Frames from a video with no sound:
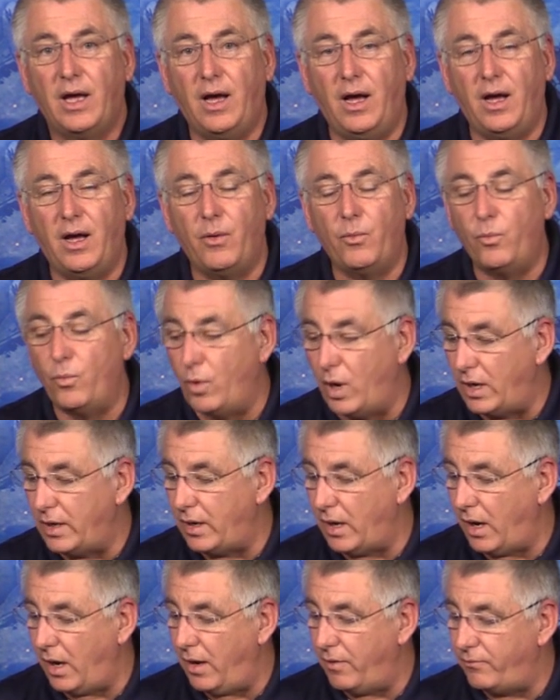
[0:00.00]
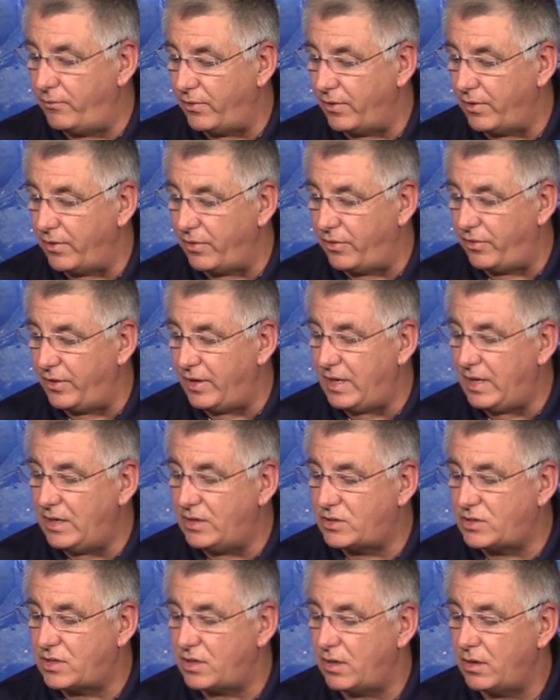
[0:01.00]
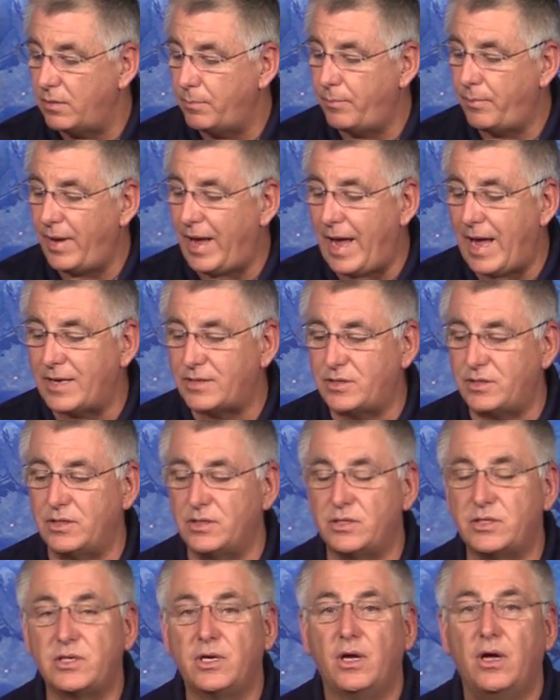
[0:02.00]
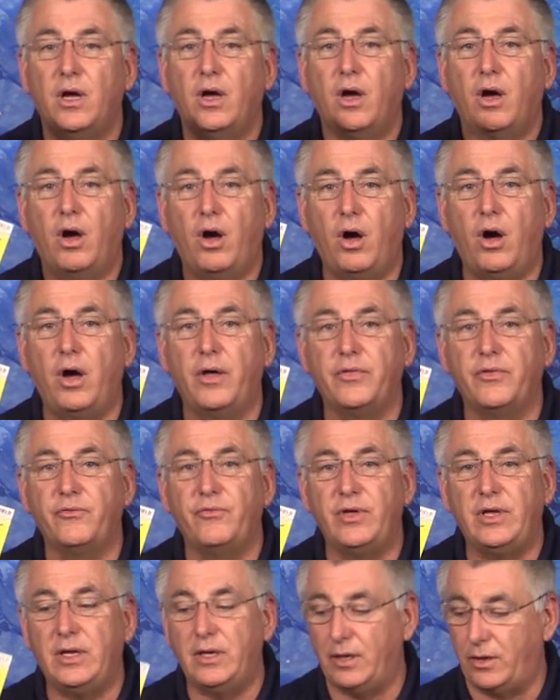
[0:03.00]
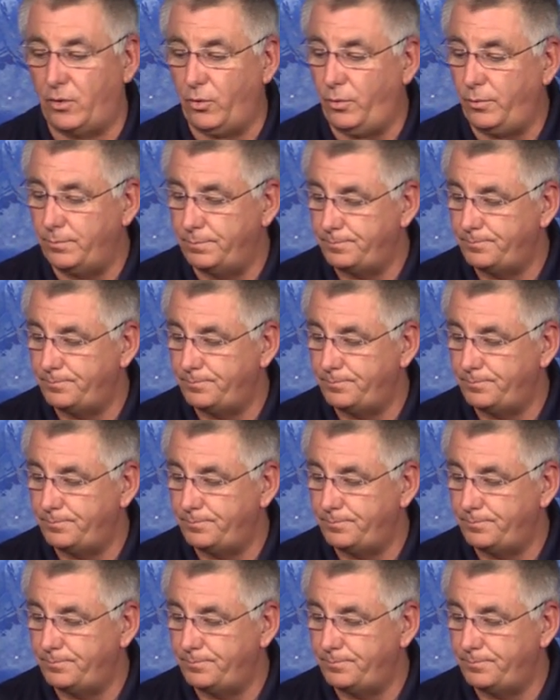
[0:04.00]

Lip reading: one of these passes on the vehicle.